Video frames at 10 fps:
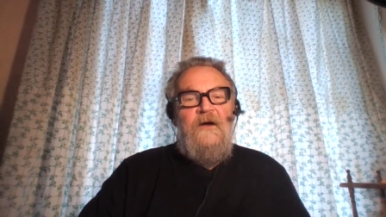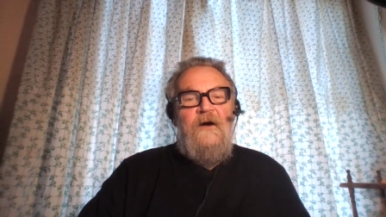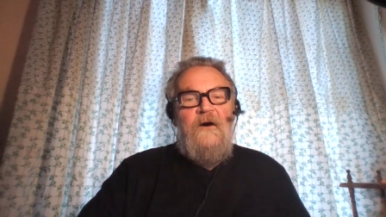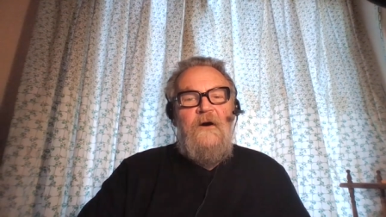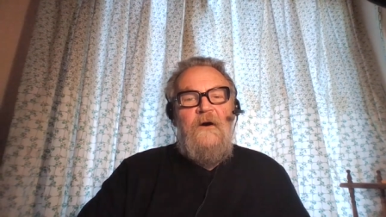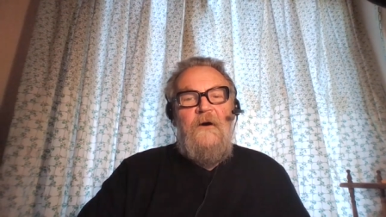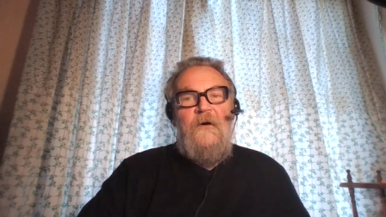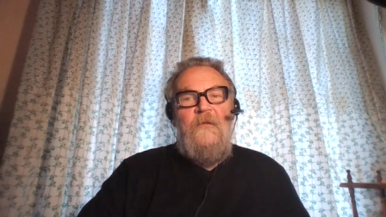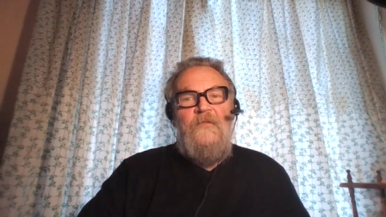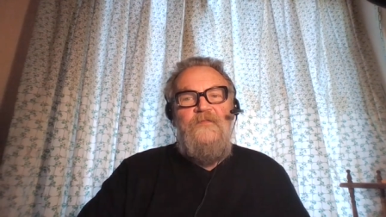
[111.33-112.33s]

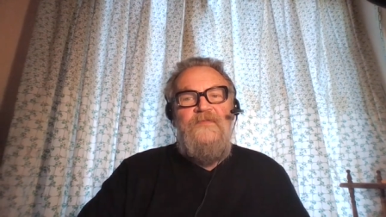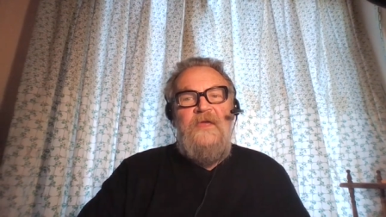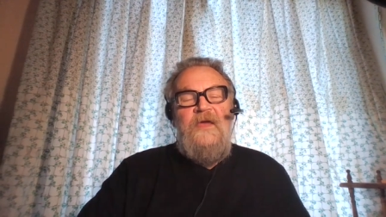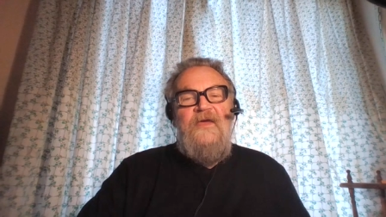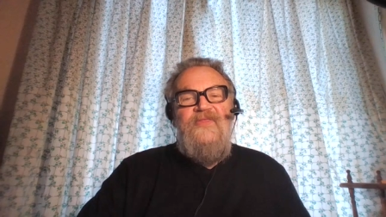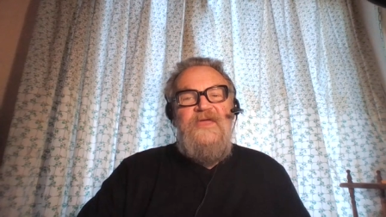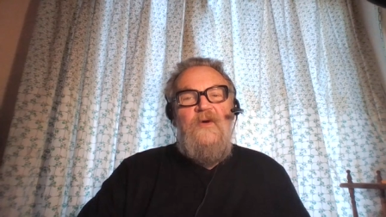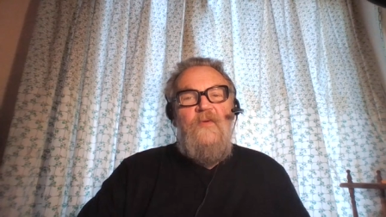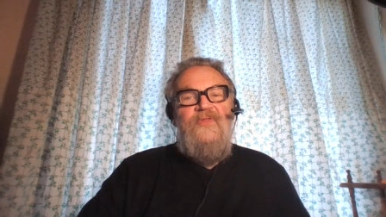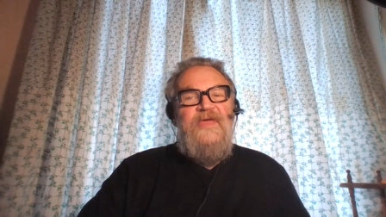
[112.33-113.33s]
Um, the
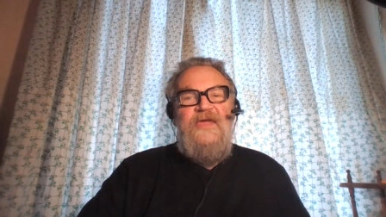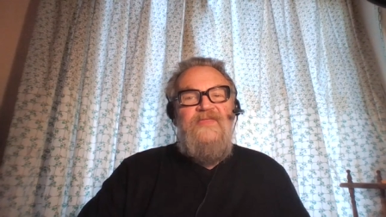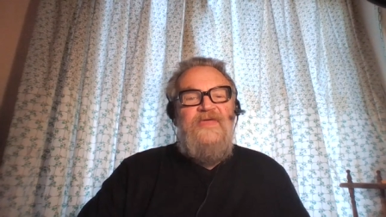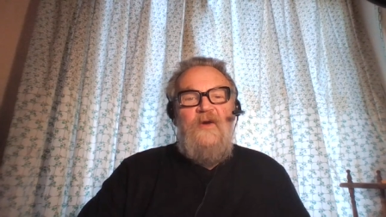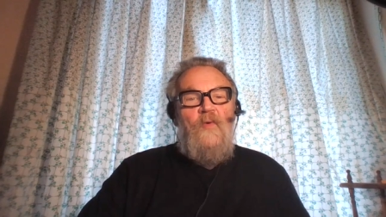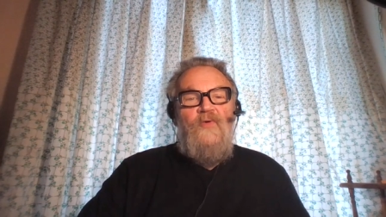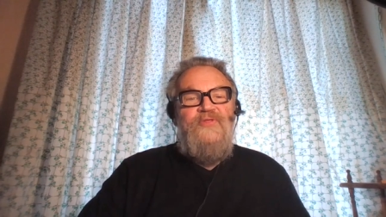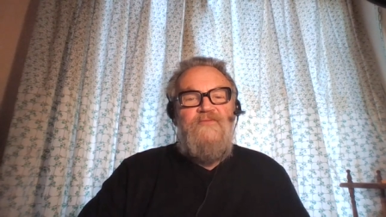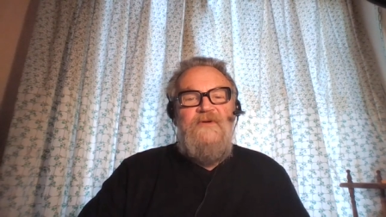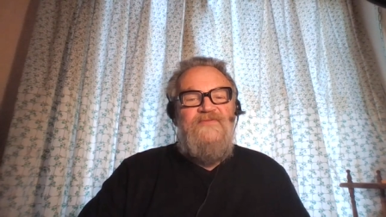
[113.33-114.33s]
the the
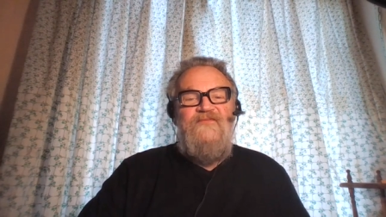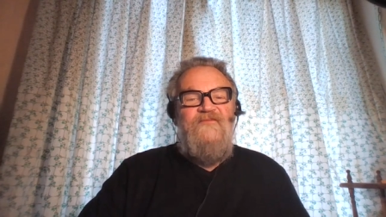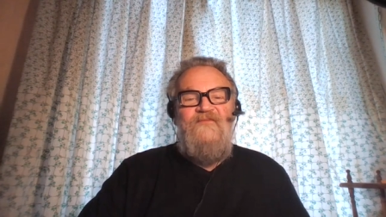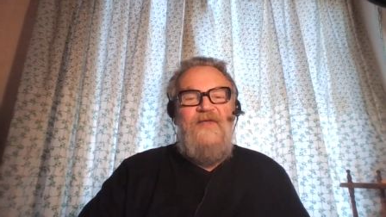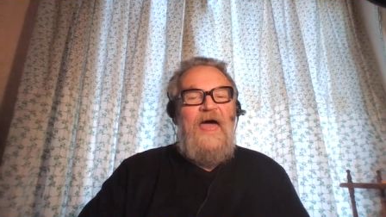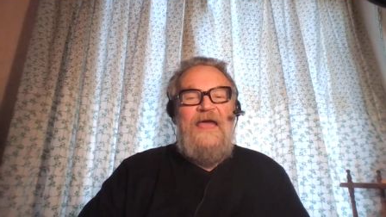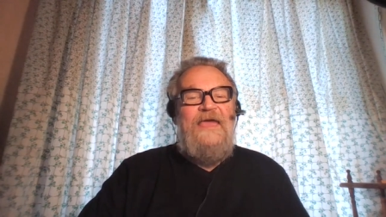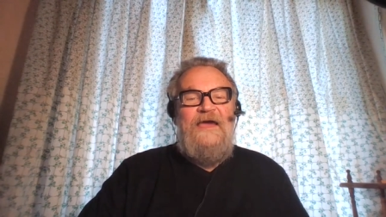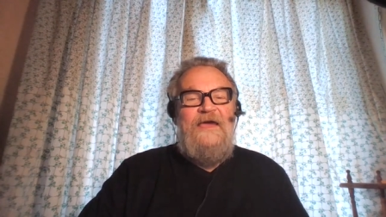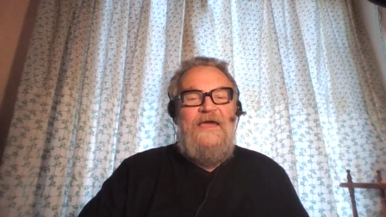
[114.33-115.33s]
author is
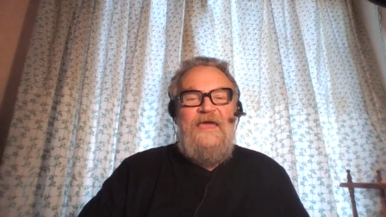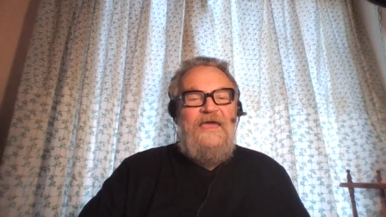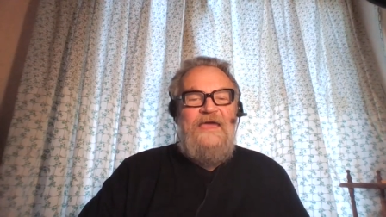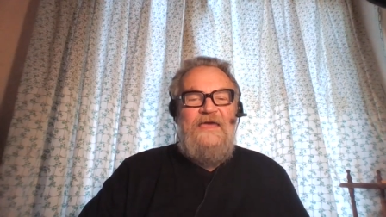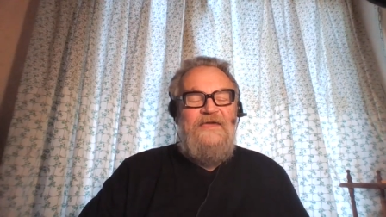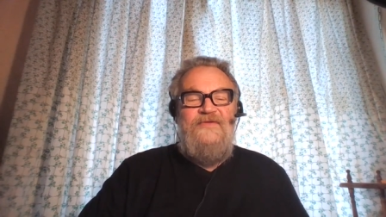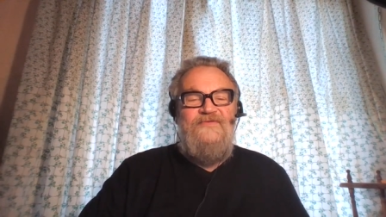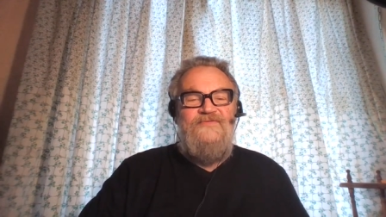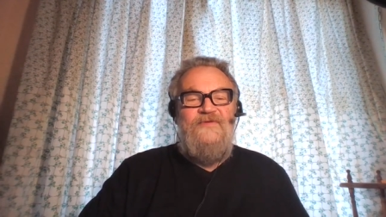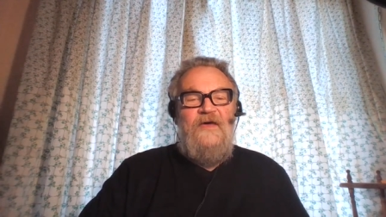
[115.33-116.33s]
flacking
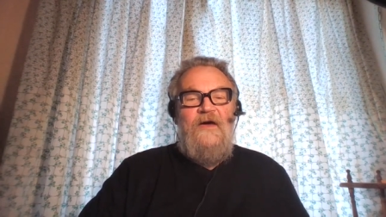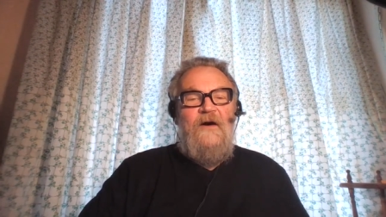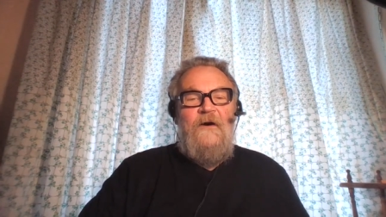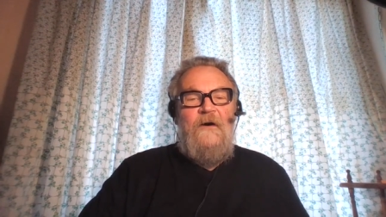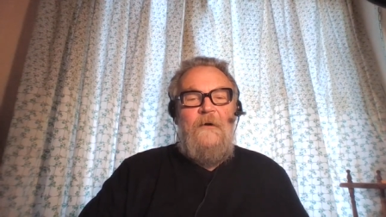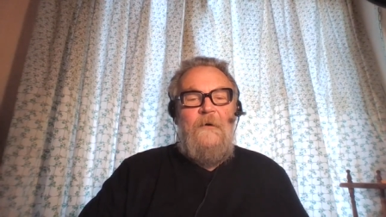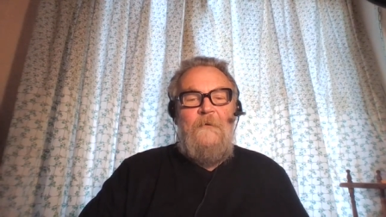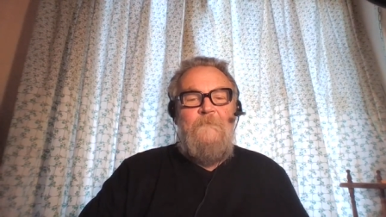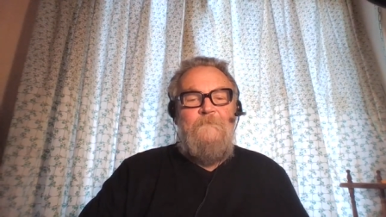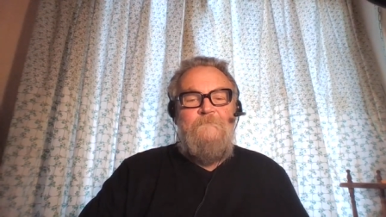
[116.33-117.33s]
his
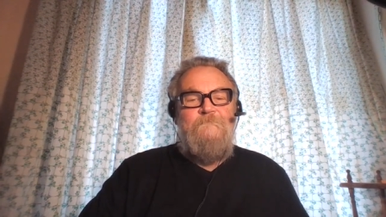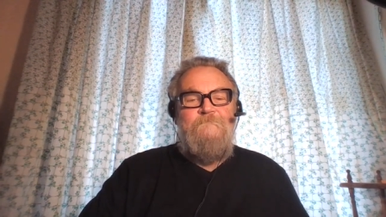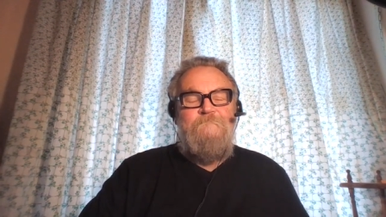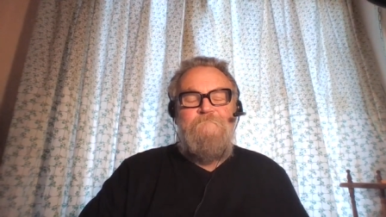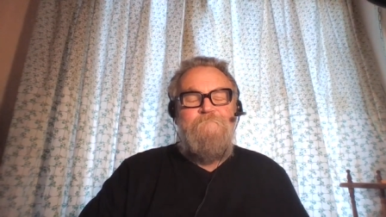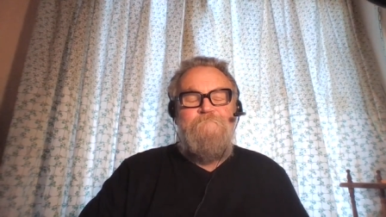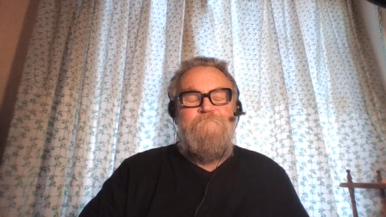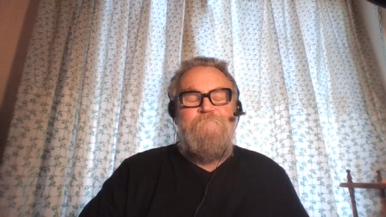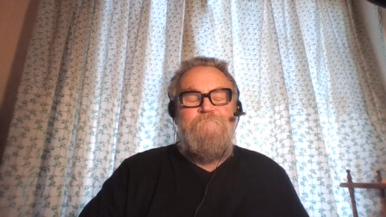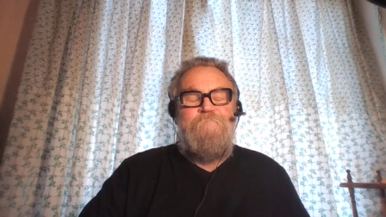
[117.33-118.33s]

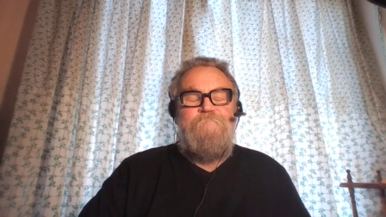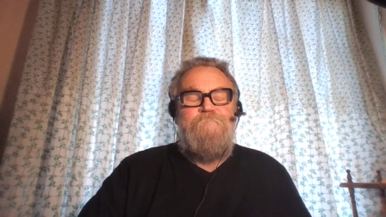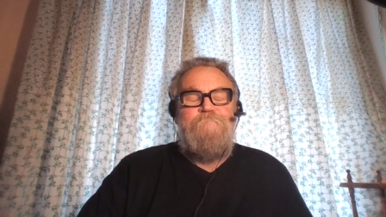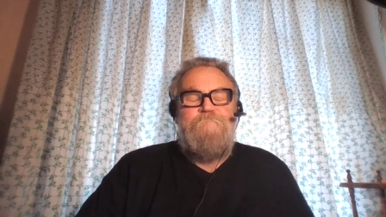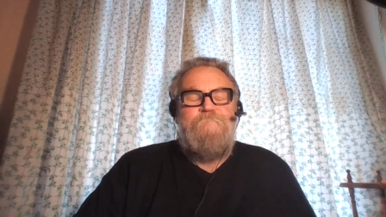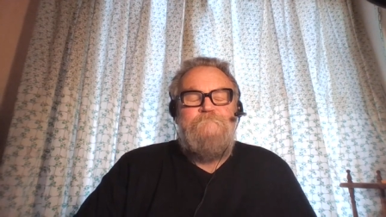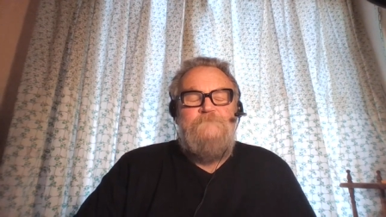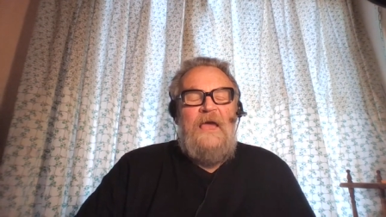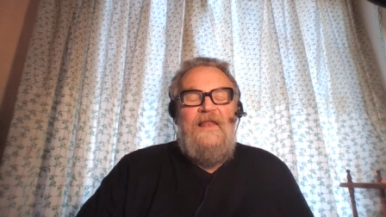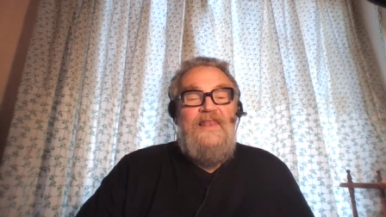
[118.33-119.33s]
um,
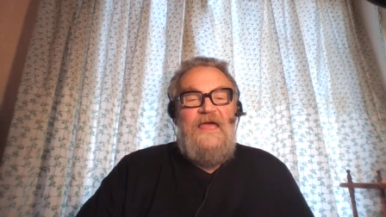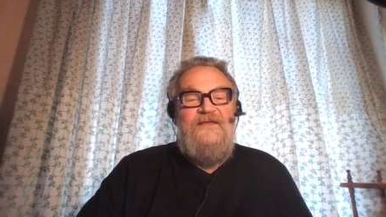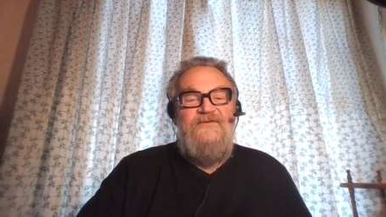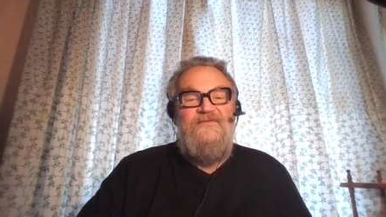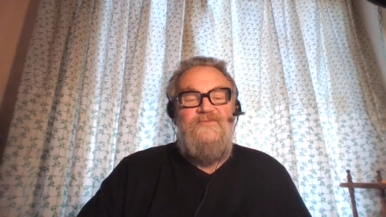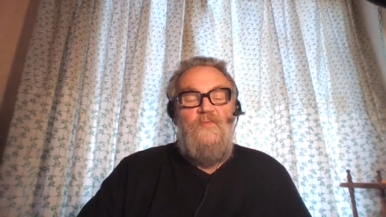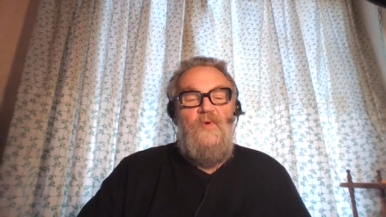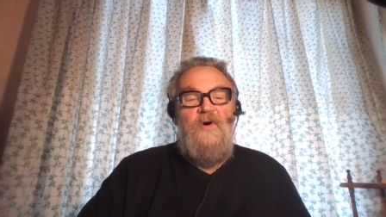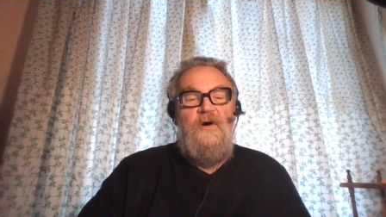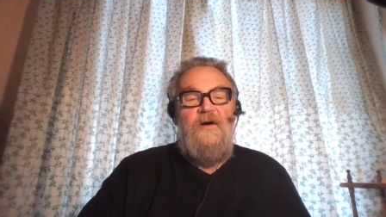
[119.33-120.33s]
latest
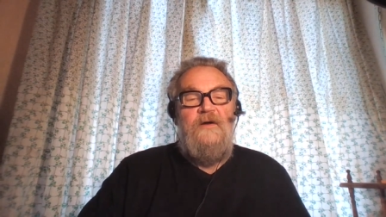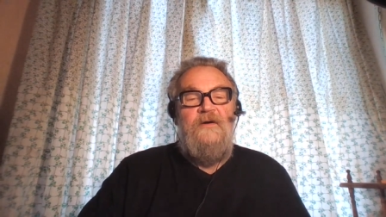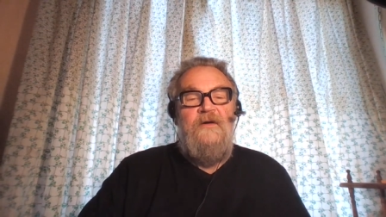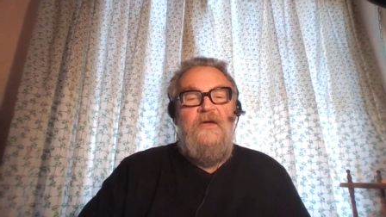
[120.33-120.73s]
work.